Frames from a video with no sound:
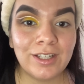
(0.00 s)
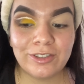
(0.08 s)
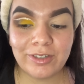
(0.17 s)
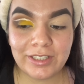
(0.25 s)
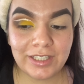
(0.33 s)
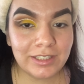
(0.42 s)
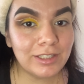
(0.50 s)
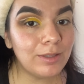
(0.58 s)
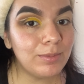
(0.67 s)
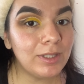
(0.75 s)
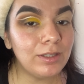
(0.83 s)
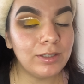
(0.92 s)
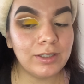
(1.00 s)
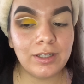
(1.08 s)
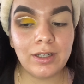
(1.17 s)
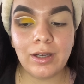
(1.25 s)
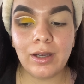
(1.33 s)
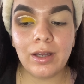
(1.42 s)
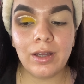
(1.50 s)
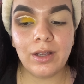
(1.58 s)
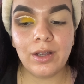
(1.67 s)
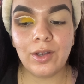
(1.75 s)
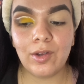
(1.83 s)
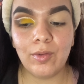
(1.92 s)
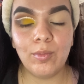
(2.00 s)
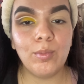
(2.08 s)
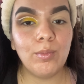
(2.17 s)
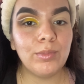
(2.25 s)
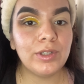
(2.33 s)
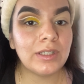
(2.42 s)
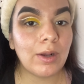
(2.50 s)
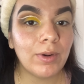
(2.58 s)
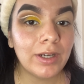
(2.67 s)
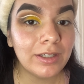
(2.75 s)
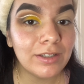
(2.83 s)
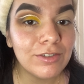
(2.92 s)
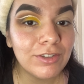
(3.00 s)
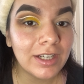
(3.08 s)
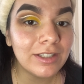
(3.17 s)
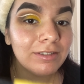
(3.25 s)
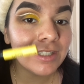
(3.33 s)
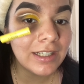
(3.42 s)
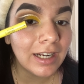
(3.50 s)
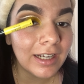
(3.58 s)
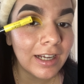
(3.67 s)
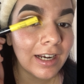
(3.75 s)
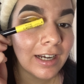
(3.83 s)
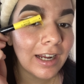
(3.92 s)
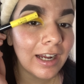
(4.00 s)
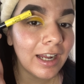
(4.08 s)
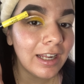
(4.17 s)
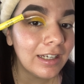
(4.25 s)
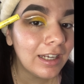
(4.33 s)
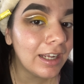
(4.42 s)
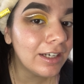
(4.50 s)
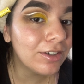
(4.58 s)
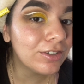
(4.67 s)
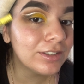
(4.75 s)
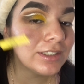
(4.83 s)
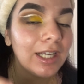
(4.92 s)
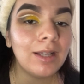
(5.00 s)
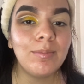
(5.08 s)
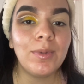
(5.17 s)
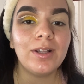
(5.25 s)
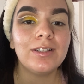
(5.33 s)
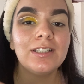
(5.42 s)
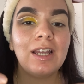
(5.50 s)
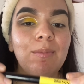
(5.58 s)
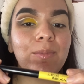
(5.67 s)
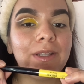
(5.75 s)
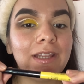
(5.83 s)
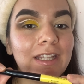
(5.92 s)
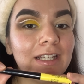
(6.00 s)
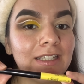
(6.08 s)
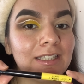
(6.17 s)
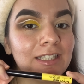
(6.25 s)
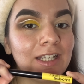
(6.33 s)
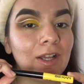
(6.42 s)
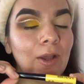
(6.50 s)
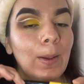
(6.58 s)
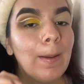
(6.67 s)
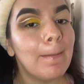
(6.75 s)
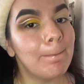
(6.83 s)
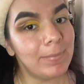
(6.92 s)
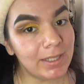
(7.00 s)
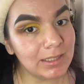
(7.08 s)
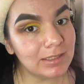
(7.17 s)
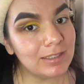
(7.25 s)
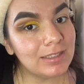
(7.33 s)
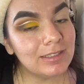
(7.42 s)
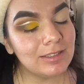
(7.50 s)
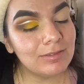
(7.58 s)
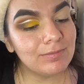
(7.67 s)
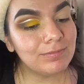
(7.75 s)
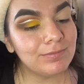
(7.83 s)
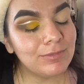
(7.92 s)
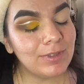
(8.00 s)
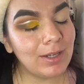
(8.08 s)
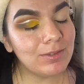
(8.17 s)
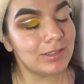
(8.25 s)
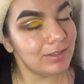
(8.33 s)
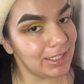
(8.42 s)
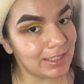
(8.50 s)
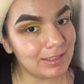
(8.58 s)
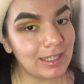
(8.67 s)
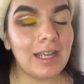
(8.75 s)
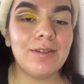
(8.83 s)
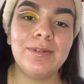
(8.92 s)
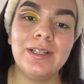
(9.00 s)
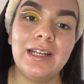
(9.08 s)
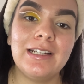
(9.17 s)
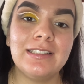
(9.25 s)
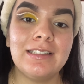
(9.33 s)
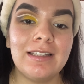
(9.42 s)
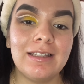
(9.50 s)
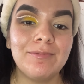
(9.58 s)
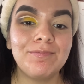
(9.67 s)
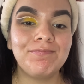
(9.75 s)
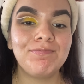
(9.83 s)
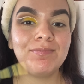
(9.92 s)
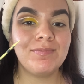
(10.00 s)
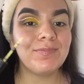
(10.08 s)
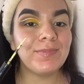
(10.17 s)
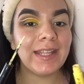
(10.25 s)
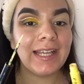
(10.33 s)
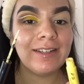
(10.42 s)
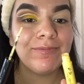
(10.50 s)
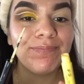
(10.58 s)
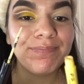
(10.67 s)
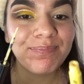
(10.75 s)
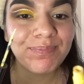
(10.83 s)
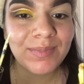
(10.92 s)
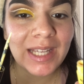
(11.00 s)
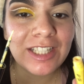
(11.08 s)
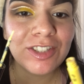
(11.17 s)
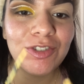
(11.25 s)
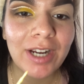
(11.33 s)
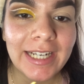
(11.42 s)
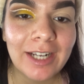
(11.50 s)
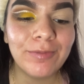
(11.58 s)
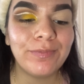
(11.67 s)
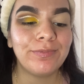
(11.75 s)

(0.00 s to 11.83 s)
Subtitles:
So I changed up the look because I wanted to try doing like an eyeliner type on top with this, but when I was doing it, I realized that it's dried out.